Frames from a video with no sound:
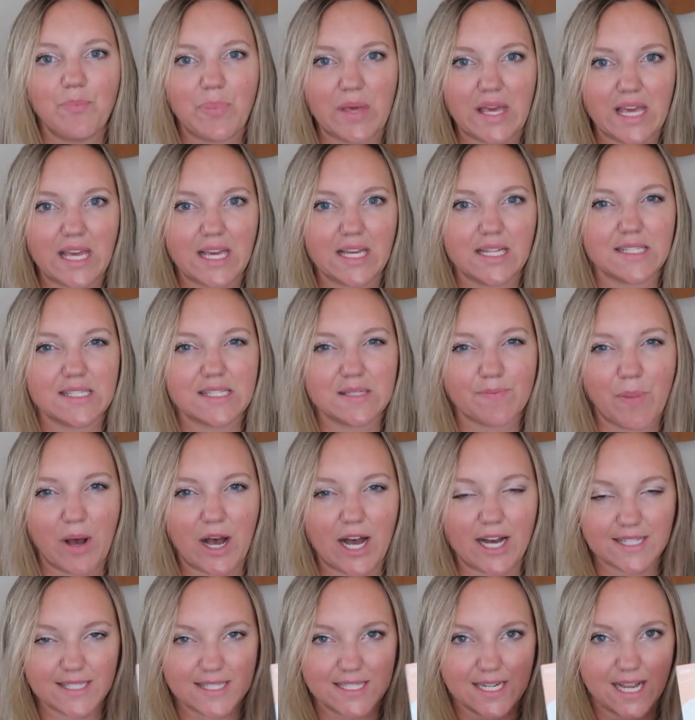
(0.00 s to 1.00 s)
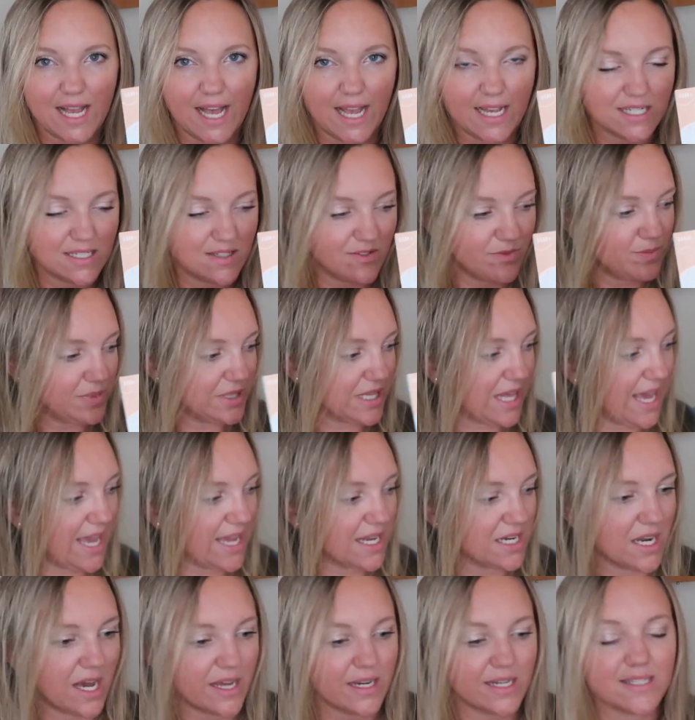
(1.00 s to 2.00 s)
beans, pasta kind of
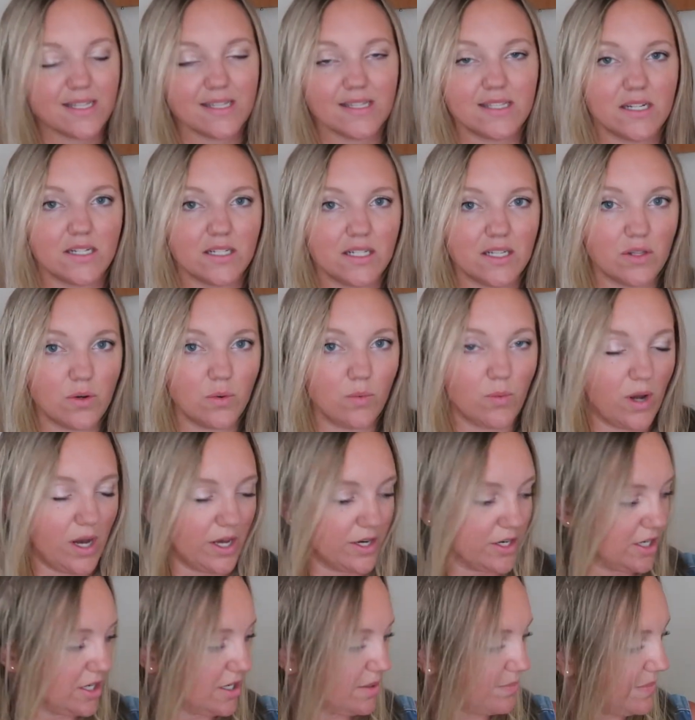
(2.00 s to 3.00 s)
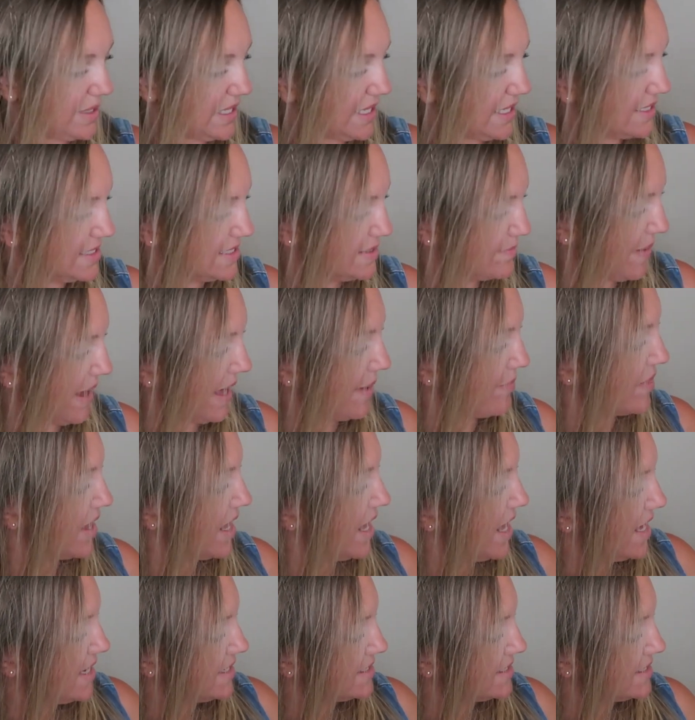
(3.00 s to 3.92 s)
play, not necessarily the water beads, but